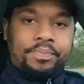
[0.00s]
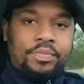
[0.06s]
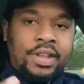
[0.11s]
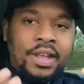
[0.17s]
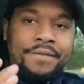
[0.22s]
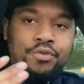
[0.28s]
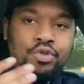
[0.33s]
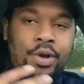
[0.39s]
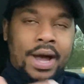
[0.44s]

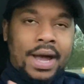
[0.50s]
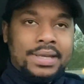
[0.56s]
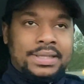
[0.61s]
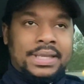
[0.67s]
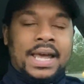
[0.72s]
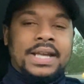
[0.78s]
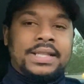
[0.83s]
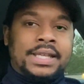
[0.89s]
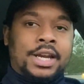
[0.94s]
If you guys
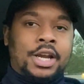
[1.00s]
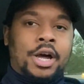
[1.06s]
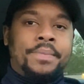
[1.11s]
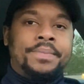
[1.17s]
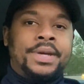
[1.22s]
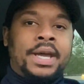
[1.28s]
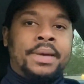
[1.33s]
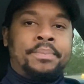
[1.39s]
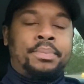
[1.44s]
like that
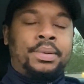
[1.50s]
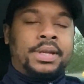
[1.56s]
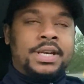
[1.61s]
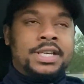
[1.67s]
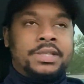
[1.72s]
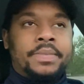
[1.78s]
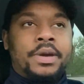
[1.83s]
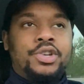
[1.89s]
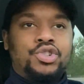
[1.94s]
update,
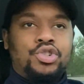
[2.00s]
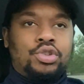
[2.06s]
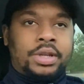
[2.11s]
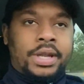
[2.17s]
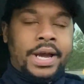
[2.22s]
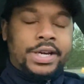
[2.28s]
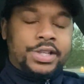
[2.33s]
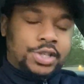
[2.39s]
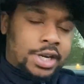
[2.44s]
please make sure you
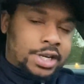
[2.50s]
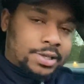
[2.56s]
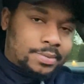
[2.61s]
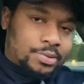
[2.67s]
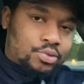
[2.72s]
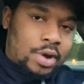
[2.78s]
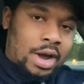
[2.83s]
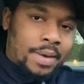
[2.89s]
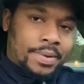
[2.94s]
like, share, and
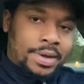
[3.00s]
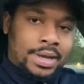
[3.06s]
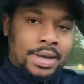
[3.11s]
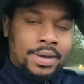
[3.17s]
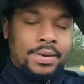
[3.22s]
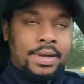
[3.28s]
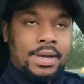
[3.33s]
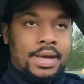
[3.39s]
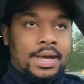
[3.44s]
subscribe
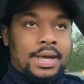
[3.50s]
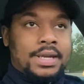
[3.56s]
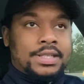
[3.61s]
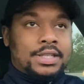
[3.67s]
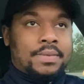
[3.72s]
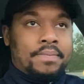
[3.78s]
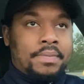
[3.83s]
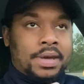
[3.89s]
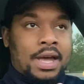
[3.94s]
again.
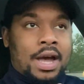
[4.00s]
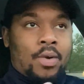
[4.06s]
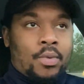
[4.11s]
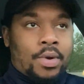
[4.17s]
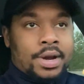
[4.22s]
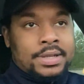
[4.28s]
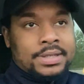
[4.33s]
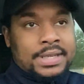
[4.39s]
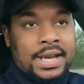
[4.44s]
To me, I
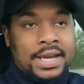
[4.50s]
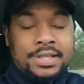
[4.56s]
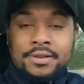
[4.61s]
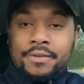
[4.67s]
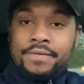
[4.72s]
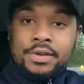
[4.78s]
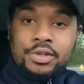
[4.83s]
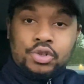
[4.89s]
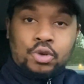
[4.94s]
want to say it's
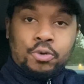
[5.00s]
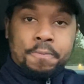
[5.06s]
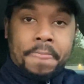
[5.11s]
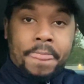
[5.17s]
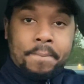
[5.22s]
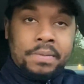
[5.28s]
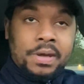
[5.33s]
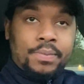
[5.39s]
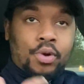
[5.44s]
official.
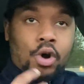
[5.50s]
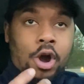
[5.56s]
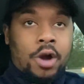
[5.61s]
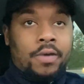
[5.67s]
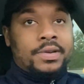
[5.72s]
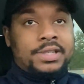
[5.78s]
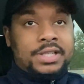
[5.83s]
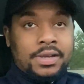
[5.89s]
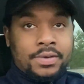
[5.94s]
People
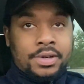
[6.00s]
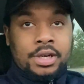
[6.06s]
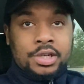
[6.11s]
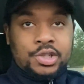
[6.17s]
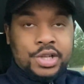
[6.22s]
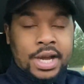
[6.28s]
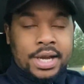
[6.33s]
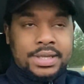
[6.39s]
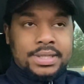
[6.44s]
are receiving their
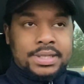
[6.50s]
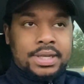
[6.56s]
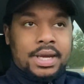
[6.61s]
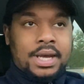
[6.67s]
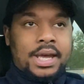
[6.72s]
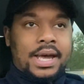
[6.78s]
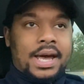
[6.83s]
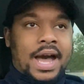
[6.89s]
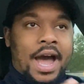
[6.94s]
checks.
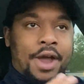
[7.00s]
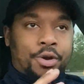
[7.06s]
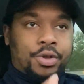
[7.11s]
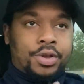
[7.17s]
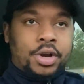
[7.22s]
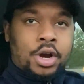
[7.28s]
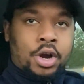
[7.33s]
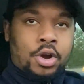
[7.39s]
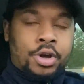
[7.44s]
I know
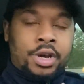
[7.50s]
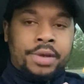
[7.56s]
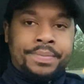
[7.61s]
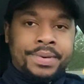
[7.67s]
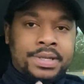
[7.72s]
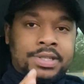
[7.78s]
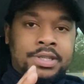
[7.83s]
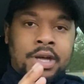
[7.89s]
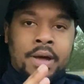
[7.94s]
there are going to
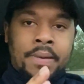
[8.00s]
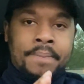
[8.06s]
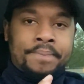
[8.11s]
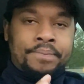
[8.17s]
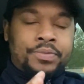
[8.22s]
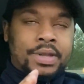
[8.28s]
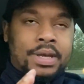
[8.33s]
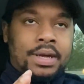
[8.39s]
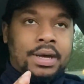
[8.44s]
be
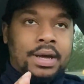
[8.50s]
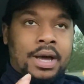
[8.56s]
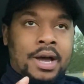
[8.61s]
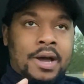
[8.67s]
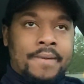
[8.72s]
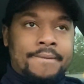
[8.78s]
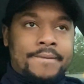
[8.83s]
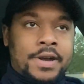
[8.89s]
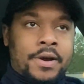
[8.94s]
some
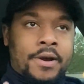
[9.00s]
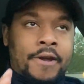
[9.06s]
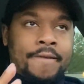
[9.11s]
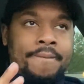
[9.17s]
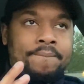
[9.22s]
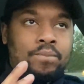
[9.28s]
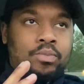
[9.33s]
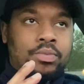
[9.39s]
um, very